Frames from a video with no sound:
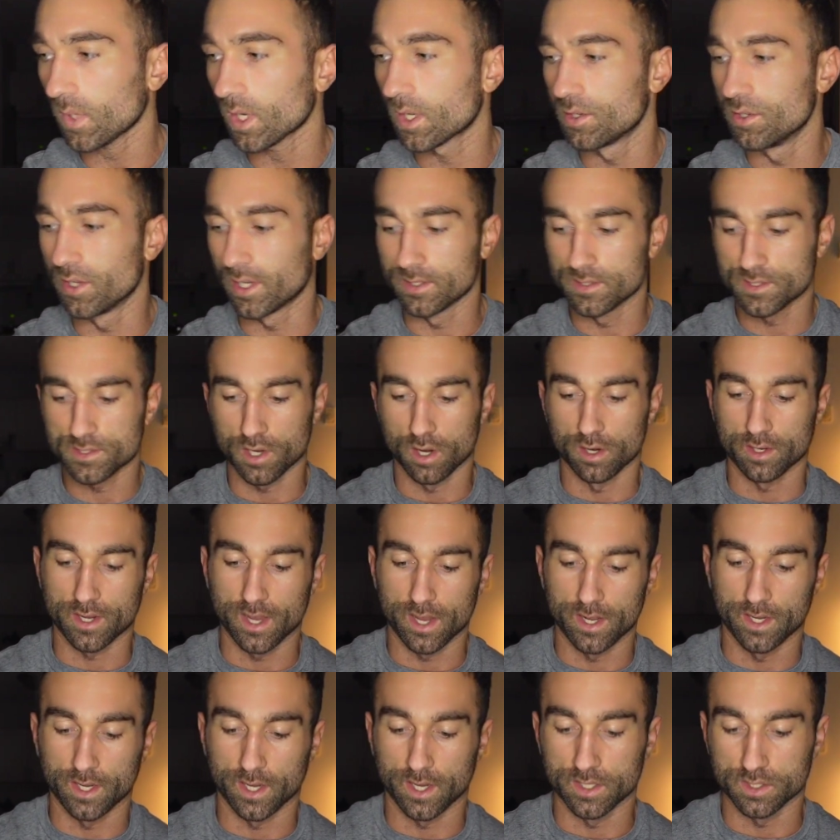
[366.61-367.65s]
you can start
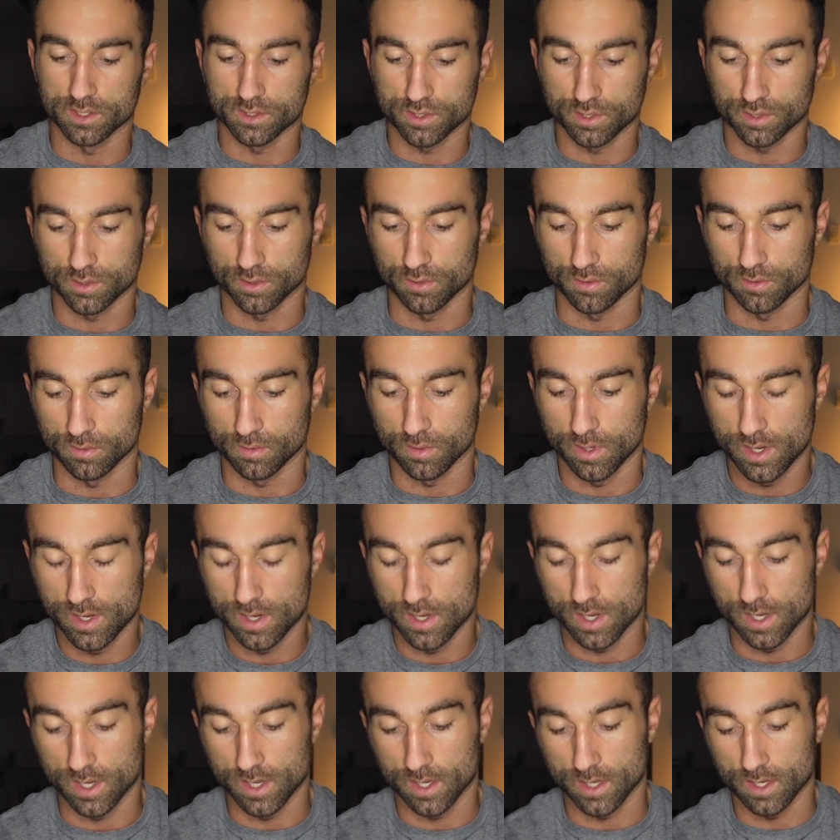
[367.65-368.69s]
getting into
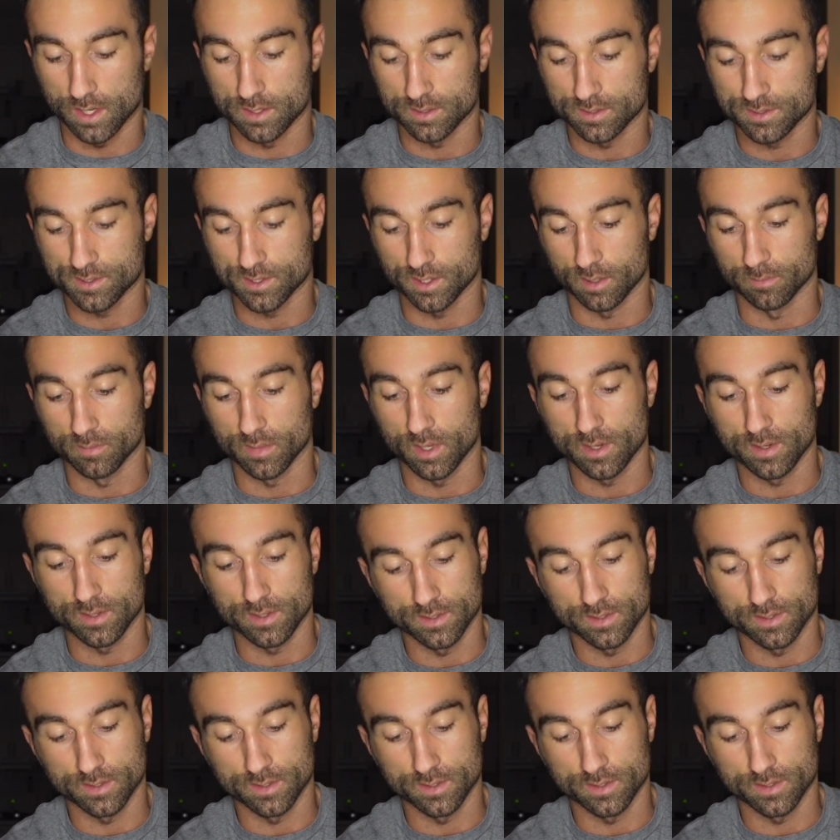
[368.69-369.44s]
some